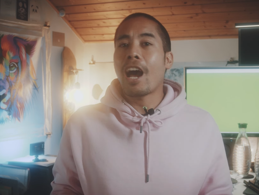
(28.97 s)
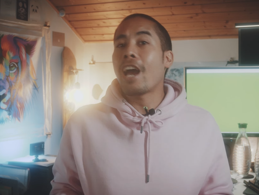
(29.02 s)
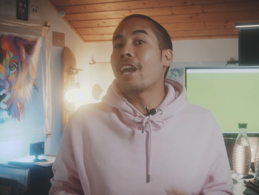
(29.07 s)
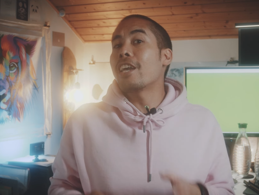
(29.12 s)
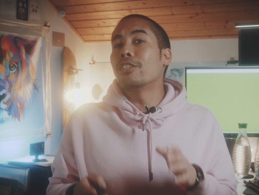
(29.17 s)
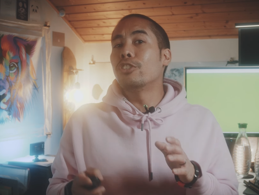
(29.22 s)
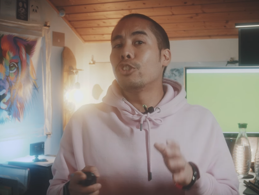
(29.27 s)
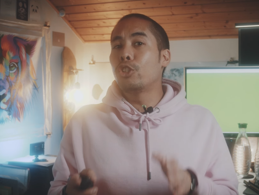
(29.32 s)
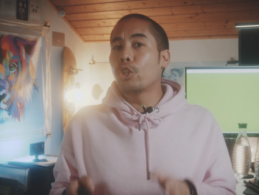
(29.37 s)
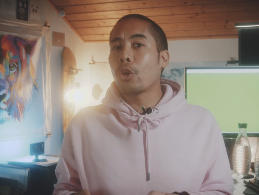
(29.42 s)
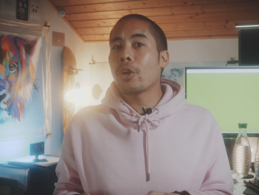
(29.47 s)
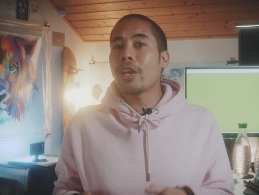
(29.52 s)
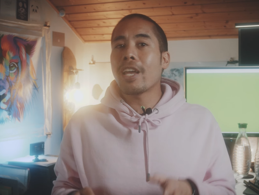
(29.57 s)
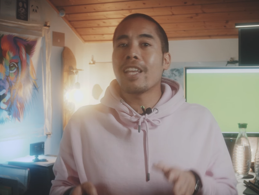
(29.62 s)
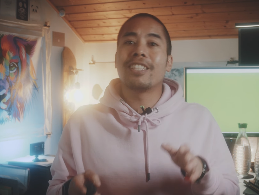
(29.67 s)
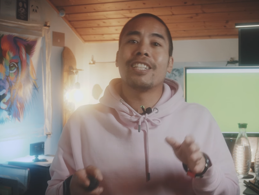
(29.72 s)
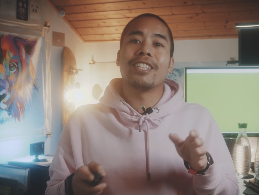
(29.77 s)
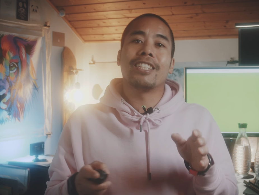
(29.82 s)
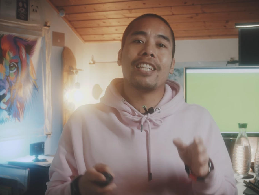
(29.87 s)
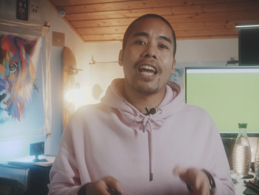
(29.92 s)
I enjoy
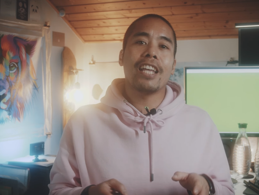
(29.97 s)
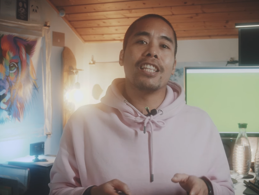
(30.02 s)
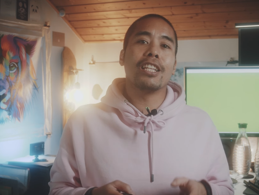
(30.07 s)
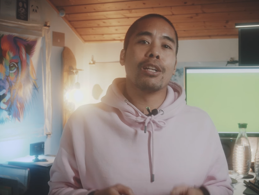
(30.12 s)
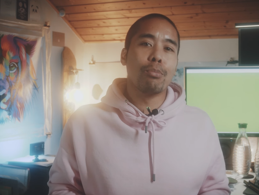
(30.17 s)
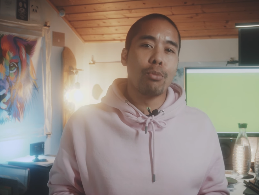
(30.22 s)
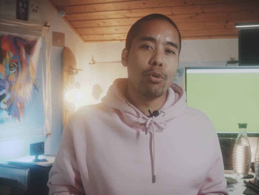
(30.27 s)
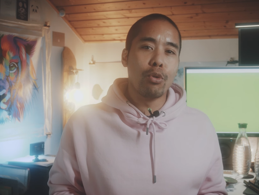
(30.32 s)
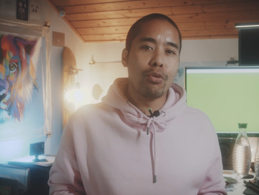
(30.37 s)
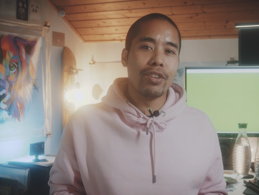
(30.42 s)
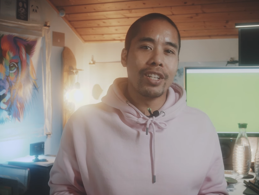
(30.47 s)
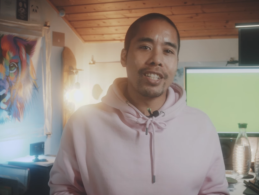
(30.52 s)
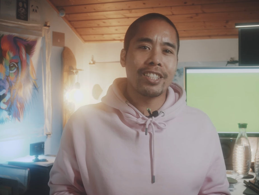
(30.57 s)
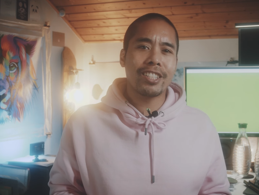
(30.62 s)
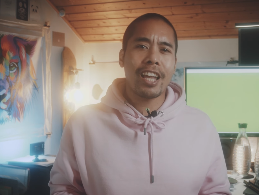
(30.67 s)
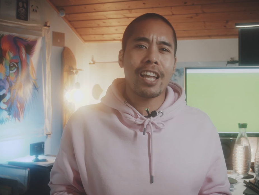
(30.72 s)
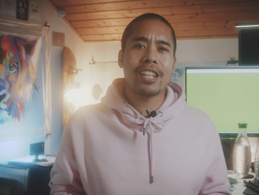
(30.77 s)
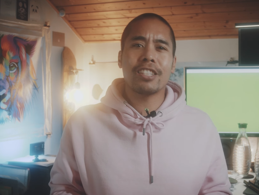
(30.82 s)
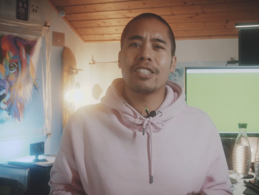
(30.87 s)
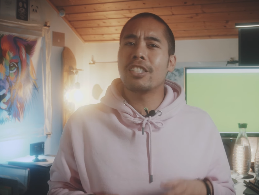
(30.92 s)
entertaining movies
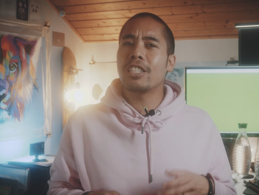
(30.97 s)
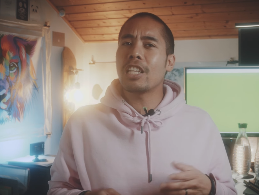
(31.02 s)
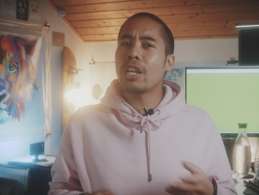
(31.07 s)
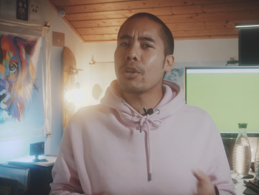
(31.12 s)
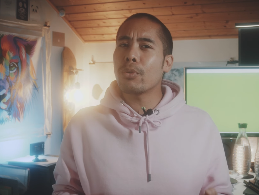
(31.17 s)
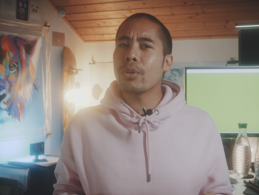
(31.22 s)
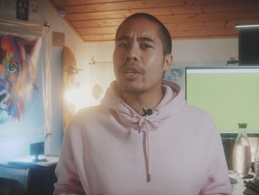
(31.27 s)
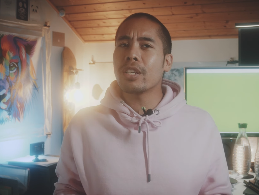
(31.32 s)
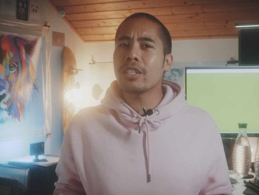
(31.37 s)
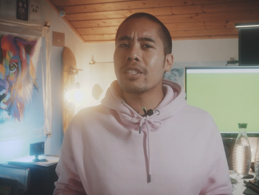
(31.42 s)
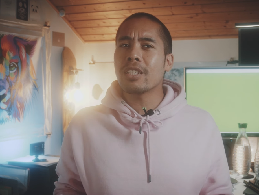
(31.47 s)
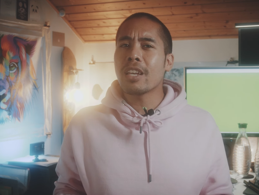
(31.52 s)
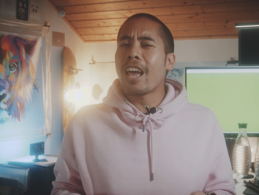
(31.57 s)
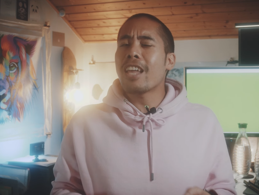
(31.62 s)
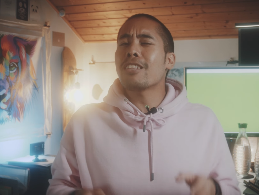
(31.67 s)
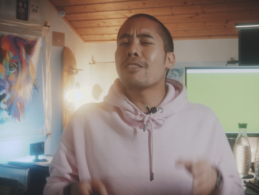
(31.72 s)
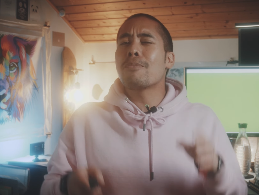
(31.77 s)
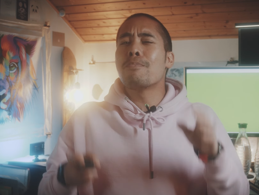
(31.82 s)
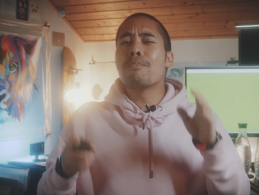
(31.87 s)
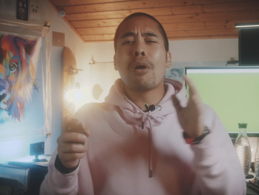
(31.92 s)
and series
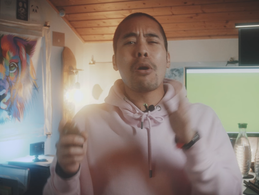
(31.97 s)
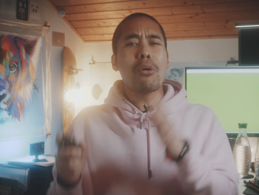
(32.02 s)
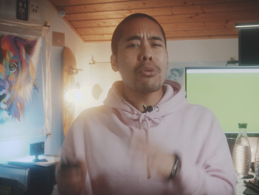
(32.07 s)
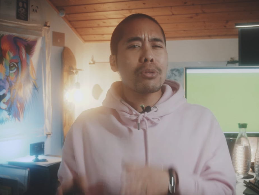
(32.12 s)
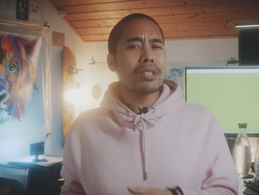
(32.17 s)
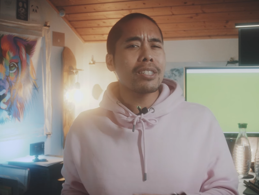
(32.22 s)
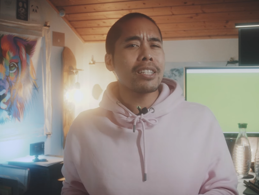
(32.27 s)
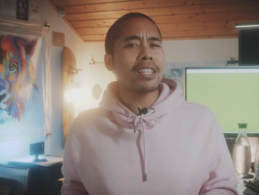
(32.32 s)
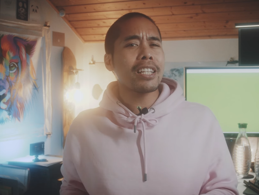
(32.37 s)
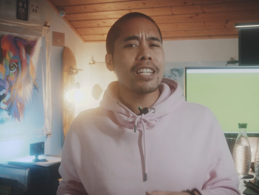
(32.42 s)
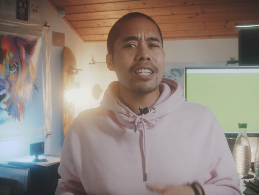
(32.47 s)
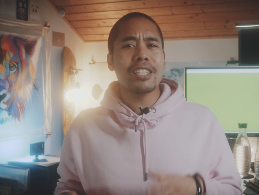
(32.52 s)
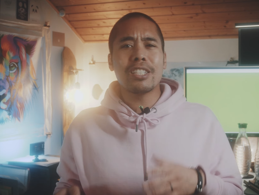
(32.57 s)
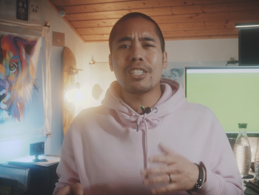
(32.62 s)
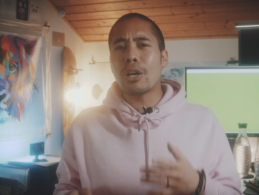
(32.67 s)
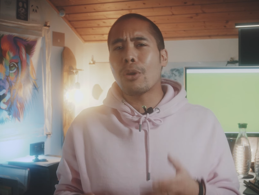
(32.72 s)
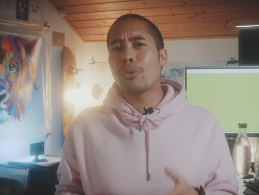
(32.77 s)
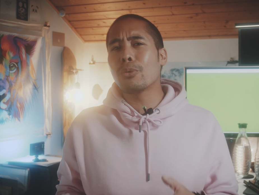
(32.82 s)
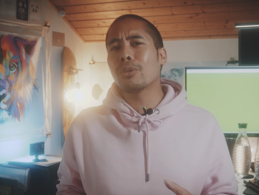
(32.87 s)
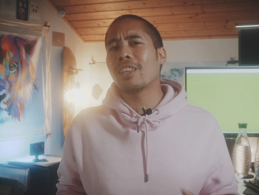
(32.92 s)
and mostly
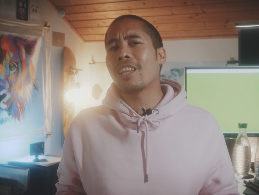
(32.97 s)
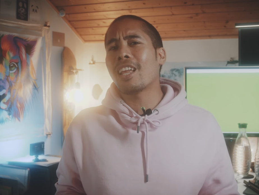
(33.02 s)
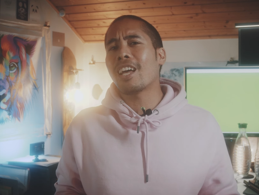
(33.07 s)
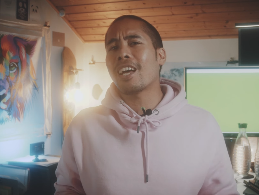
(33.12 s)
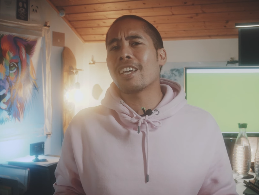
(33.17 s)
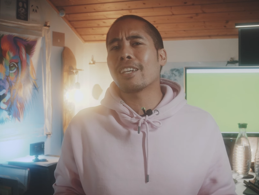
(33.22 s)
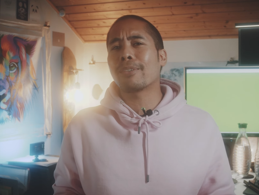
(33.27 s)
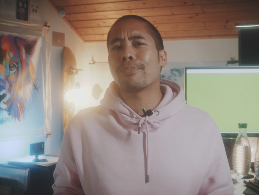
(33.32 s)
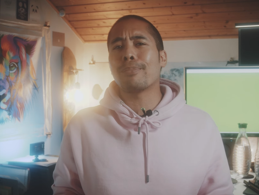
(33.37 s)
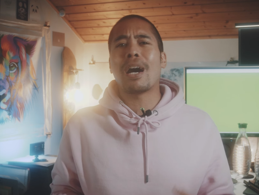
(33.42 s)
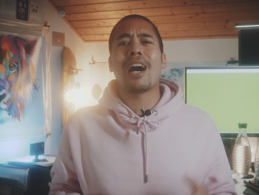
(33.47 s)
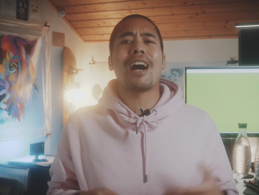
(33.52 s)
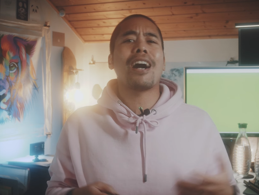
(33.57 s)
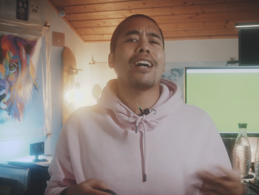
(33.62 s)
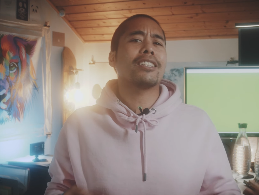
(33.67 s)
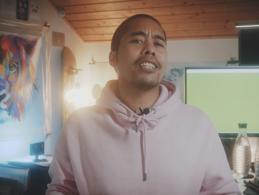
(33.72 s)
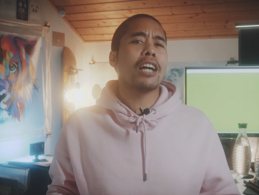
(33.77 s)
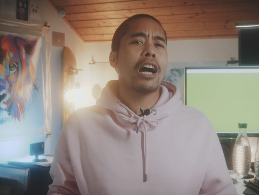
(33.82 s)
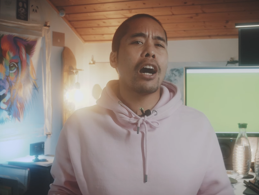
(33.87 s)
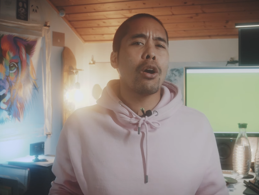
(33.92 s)
don't like
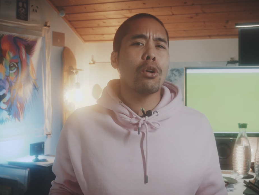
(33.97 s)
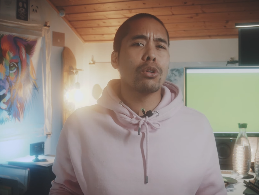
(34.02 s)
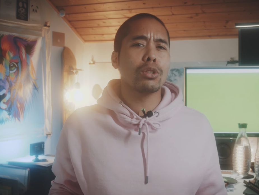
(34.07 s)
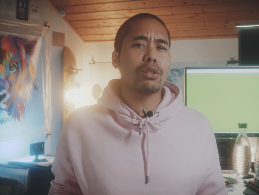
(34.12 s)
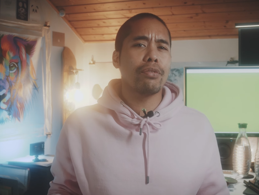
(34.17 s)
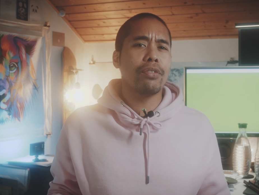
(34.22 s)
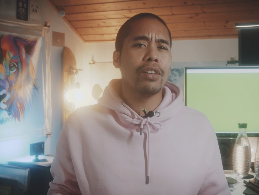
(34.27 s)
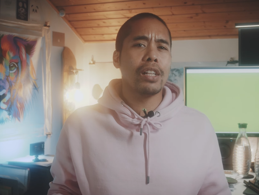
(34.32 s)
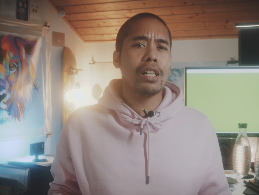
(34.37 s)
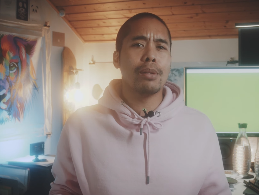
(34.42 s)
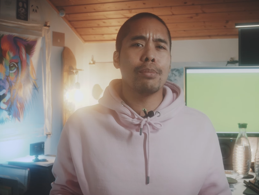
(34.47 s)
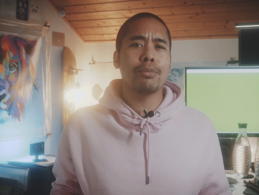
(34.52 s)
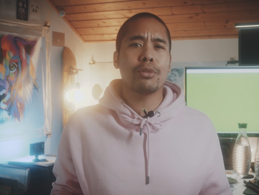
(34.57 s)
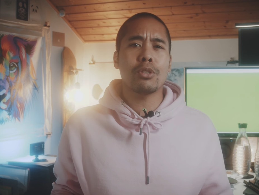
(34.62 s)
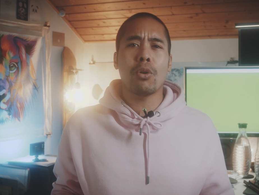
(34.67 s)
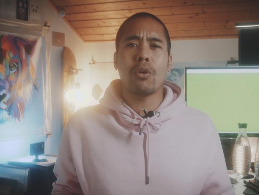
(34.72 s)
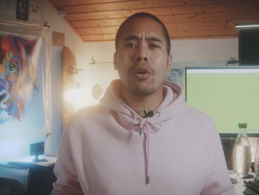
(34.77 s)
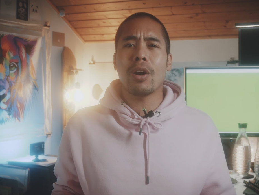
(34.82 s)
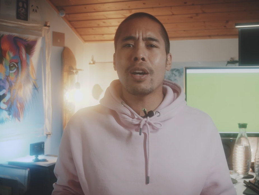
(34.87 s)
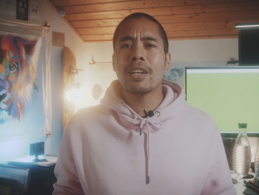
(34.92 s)
art house films
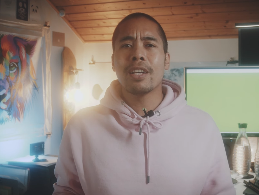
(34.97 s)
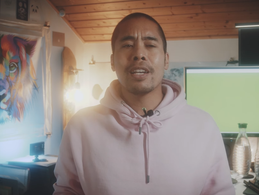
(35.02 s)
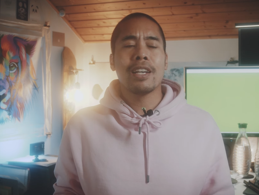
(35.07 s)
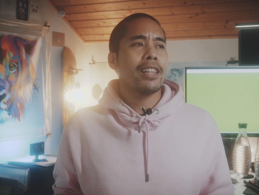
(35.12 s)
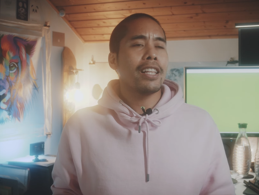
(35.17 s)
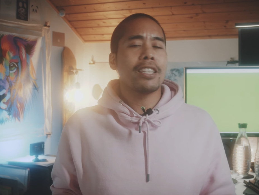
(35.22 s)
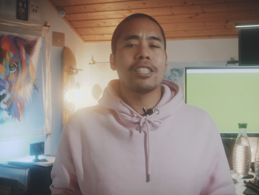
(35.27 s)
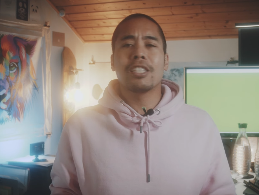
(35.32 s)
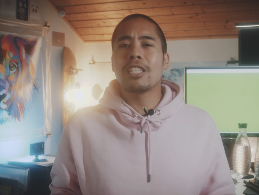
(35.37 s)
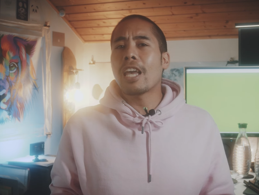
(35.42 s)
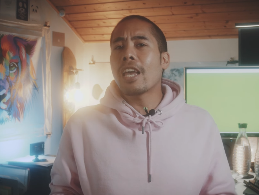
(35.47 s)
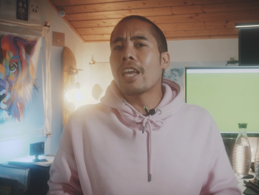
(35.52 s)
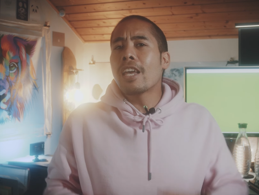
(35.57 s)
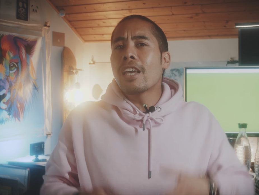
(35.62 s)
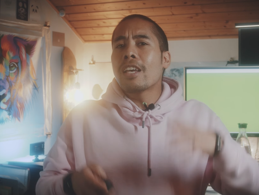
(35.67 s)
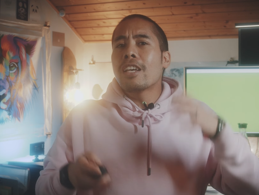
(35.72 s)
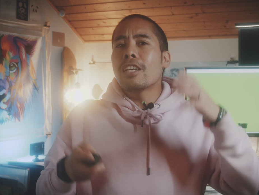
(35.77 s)
or, let's say,